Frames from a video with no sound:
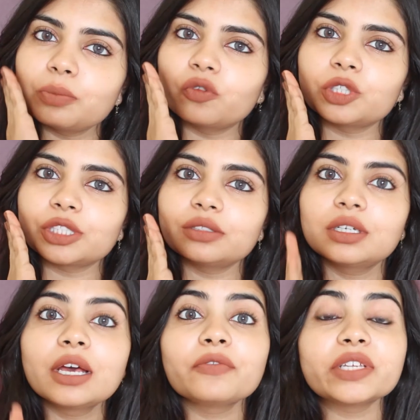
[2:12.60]
motion,
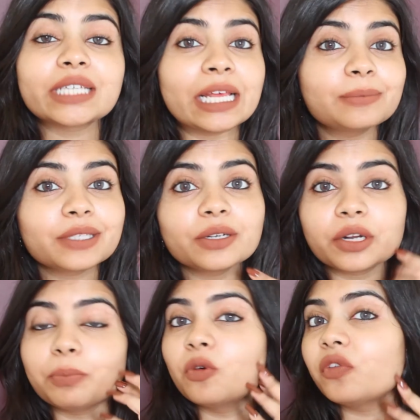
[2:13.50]
which helps in
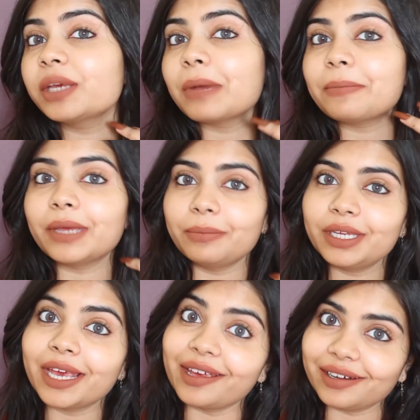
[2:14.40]
removing my baby
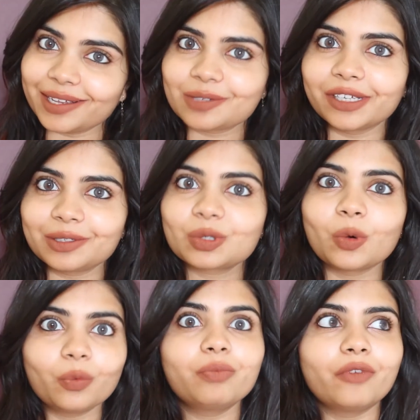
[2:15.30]
hair as well.
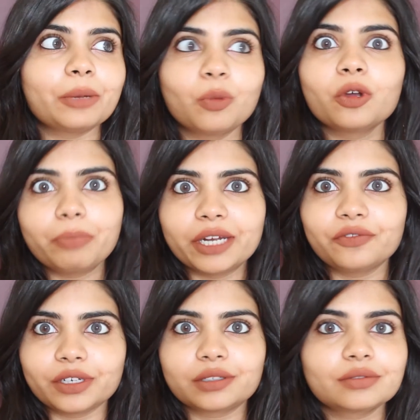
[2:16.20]
So one more
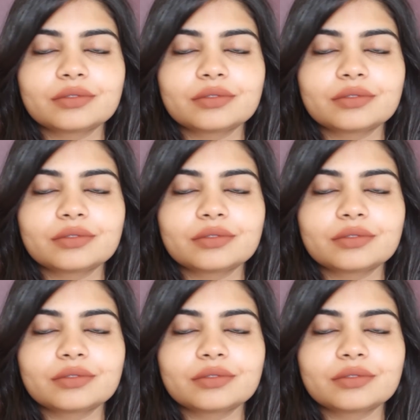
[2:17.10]
benefit.